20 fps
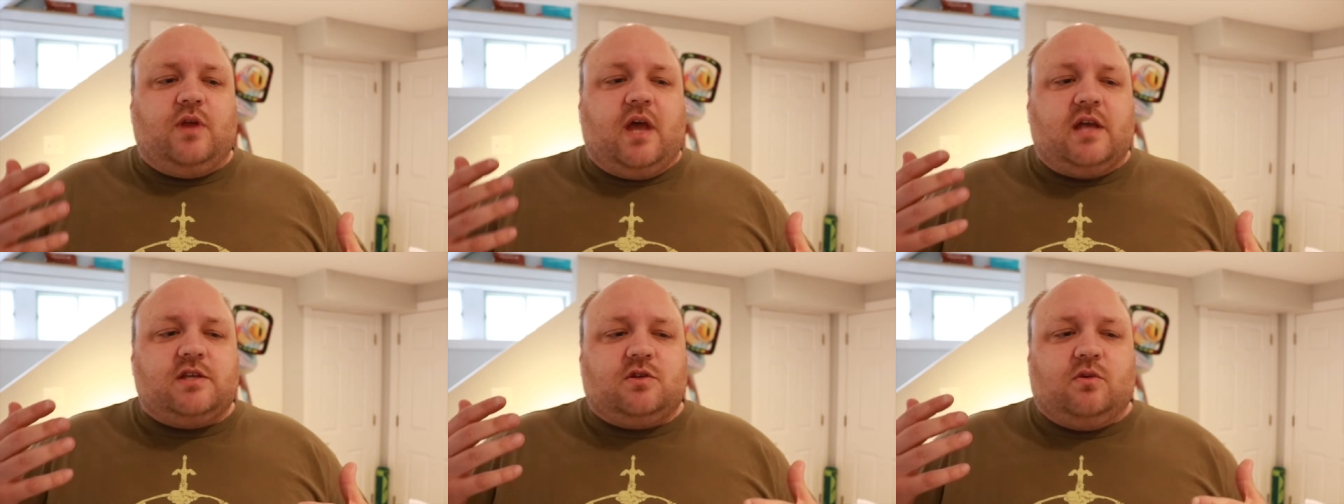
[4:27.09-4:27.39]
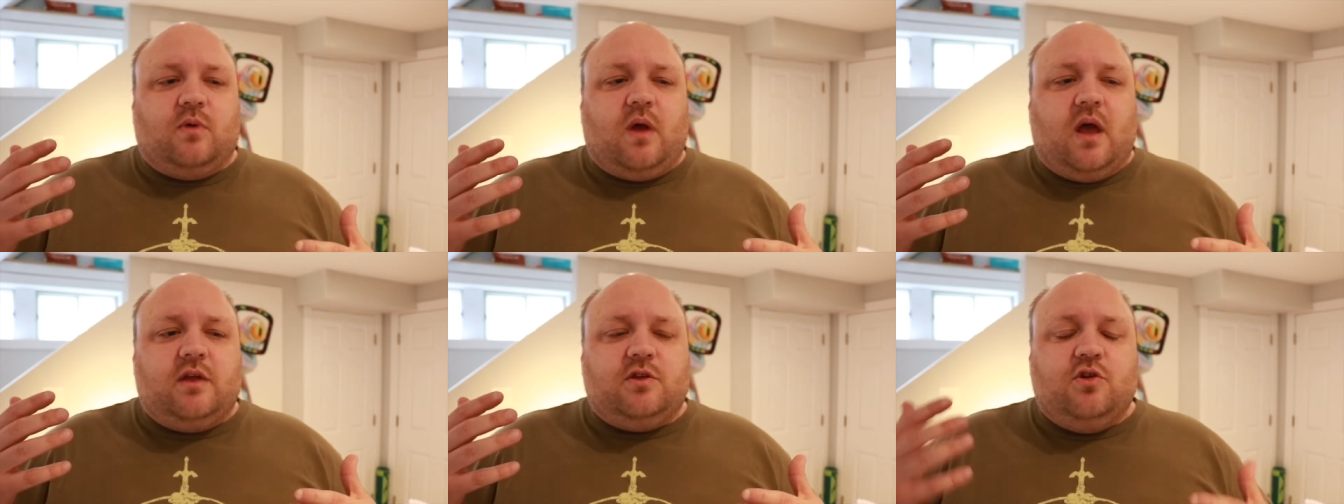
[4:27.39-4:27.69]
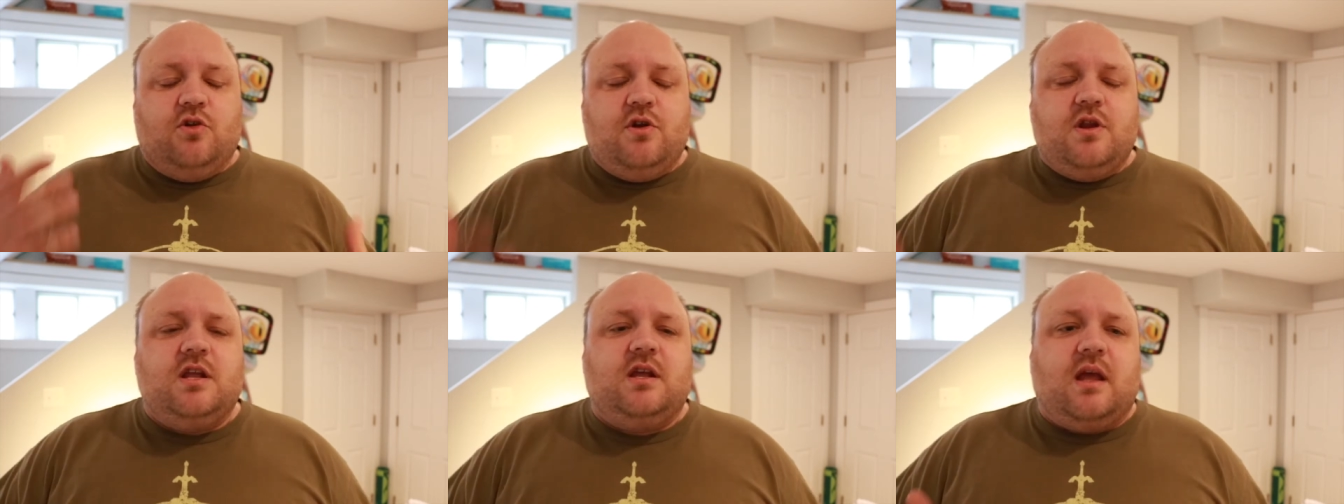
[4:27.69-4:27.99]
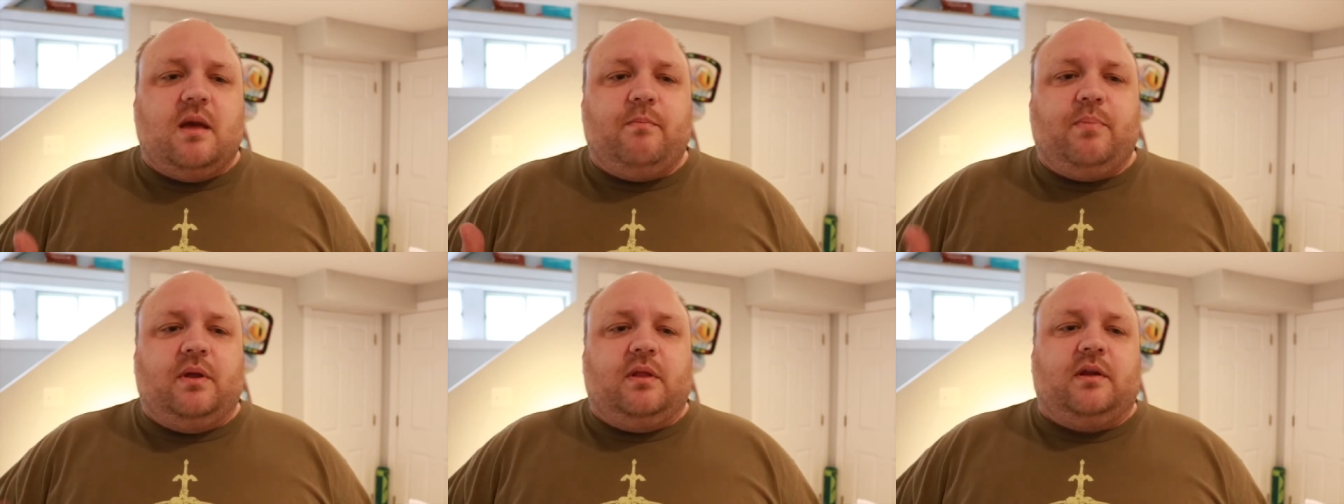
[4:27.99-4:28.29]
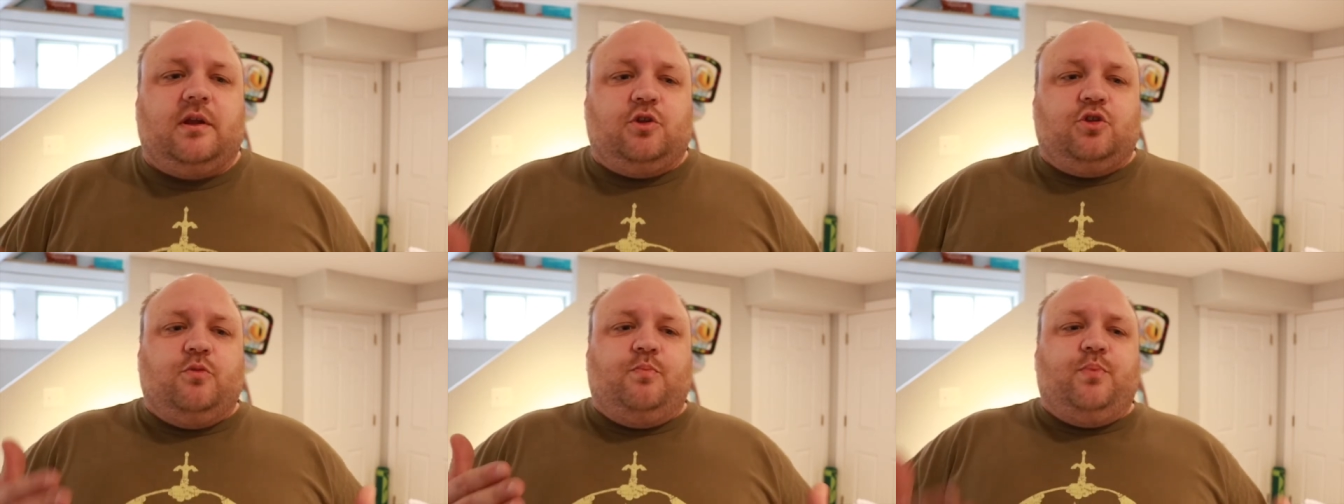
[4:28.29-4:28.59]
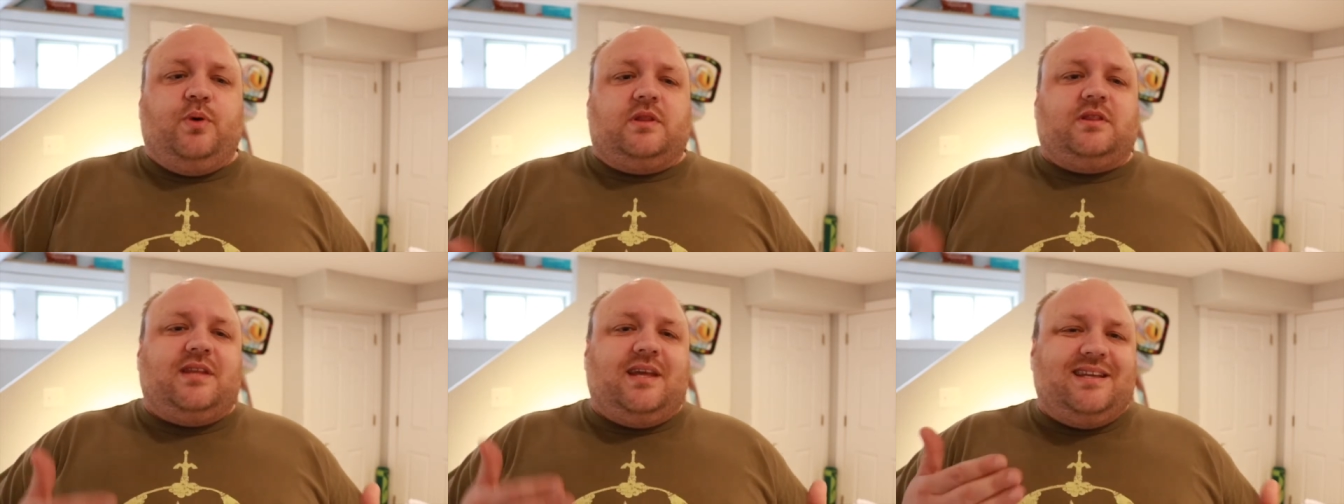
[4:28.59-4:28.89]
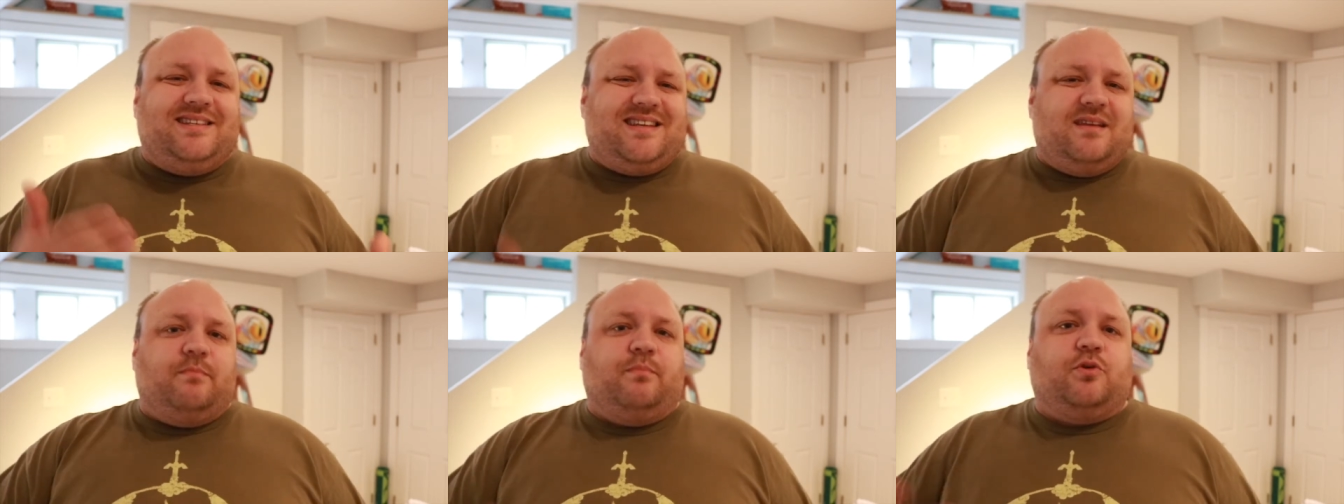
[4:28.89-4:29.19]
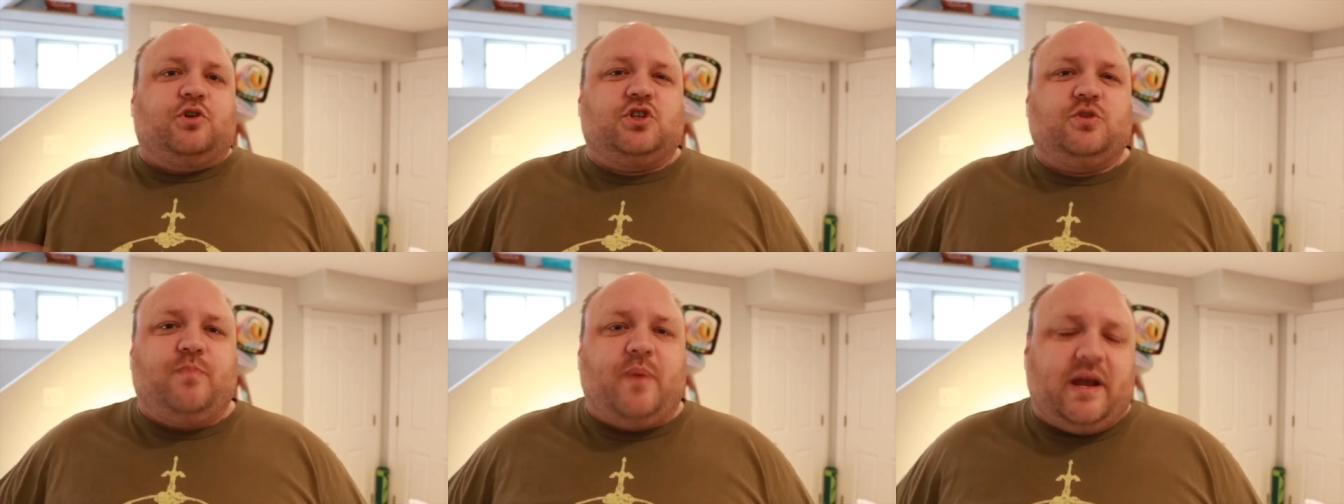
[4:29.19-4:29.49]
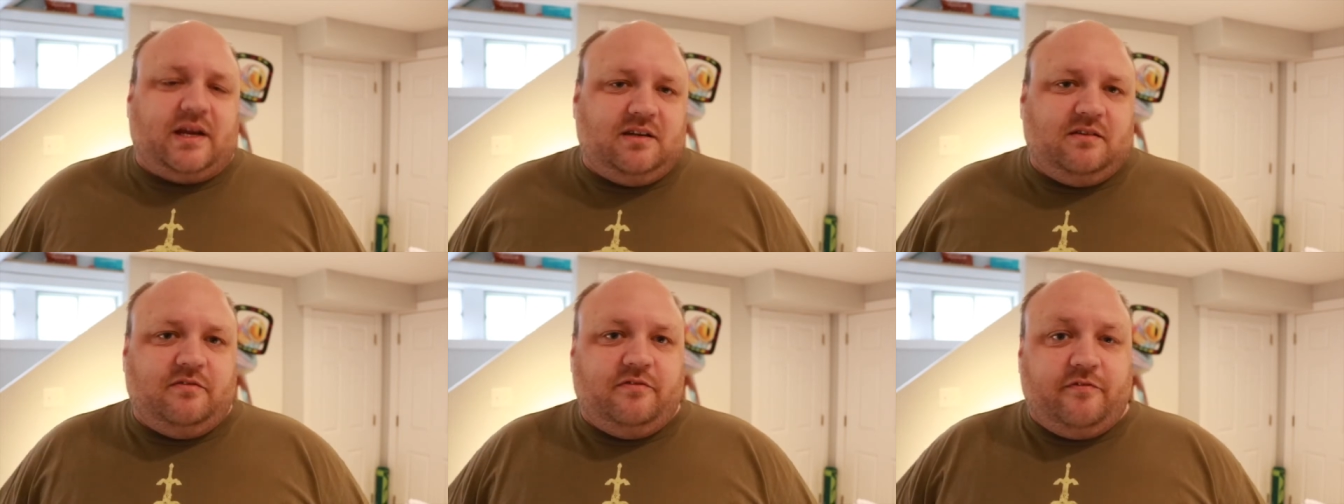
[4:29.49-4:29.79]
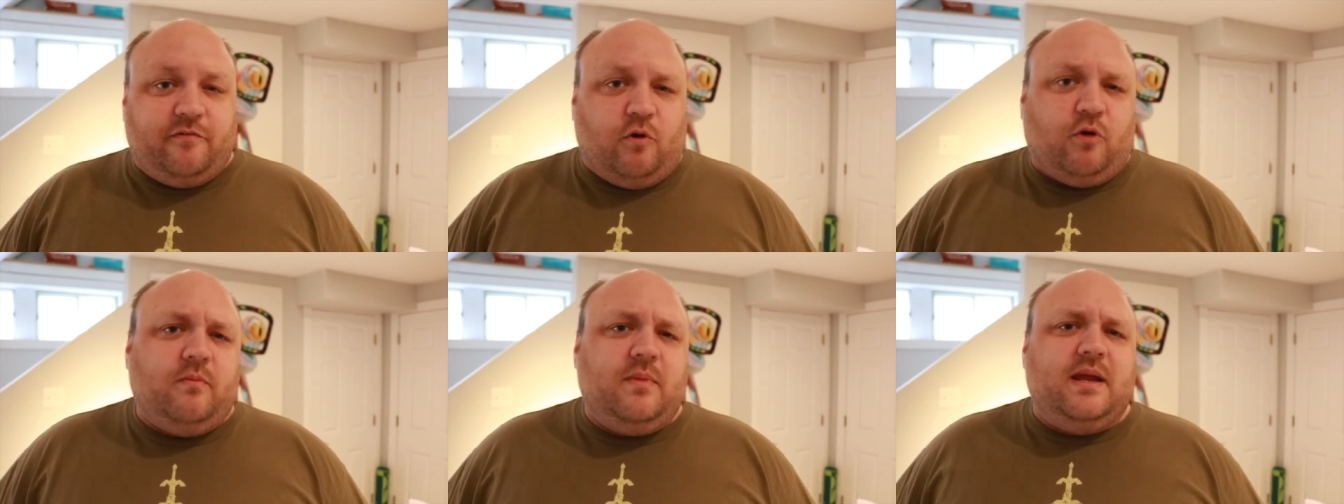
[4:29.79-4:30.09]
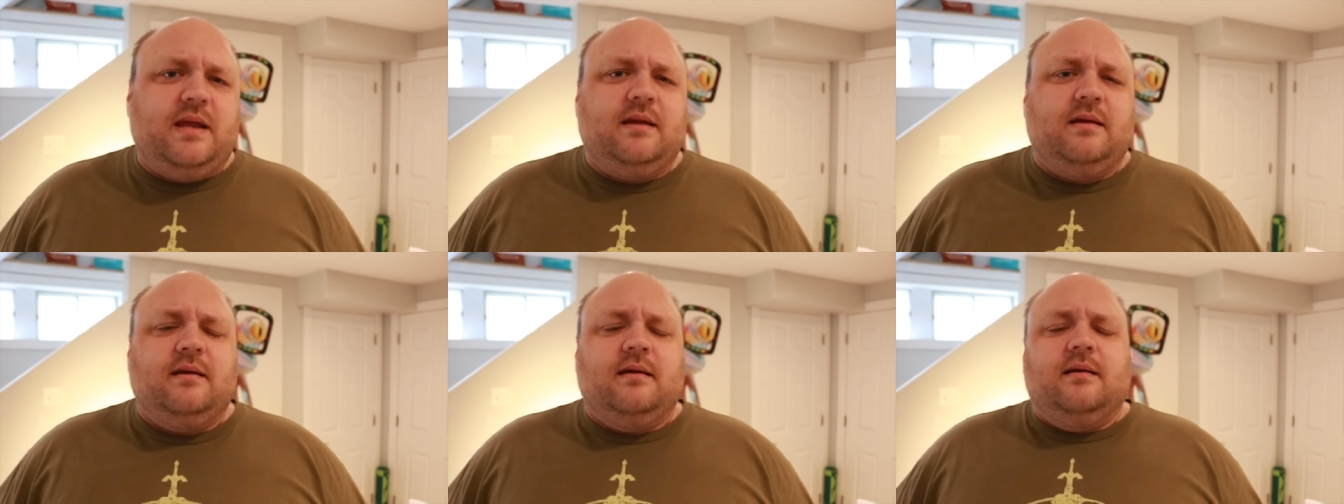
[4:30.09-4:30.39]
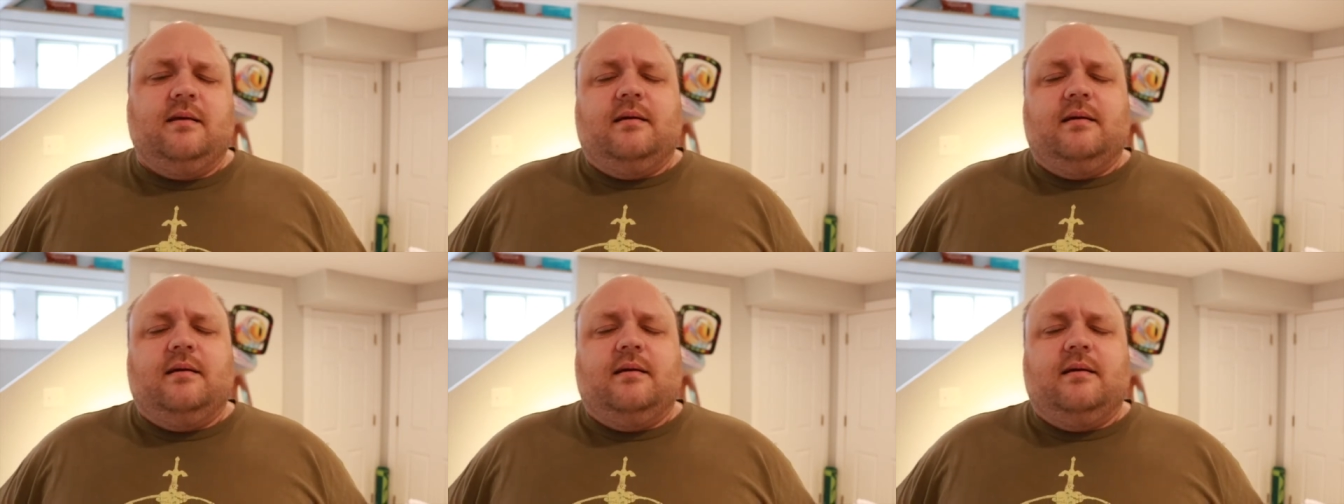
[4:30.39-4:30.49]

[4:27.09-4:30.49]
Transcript: has a unique ability to put things in perspective for me,